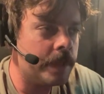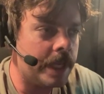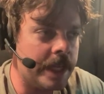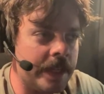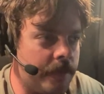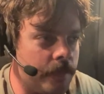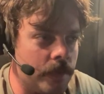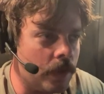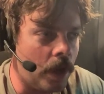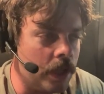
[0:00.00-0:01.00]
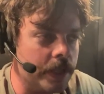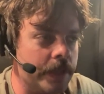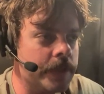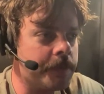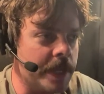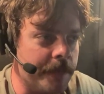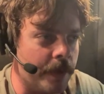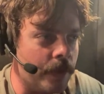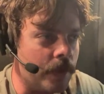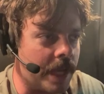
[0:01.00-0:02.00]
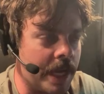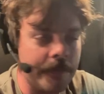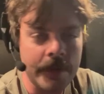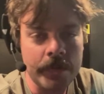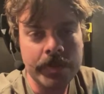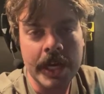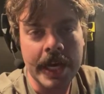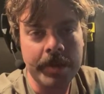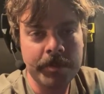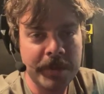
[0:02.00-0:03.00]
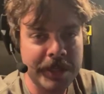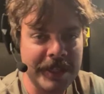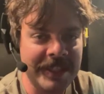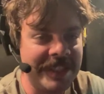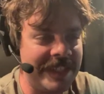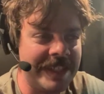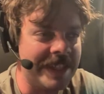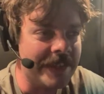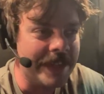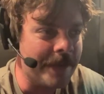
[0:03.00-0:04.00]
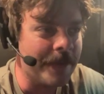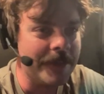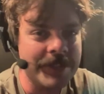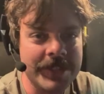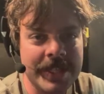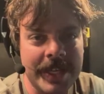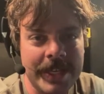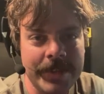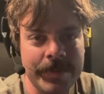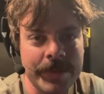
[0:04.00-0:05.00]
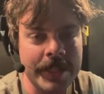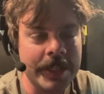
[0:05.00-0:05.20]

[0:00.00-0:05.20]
and all of those people kind of fell flat. They were all just kind of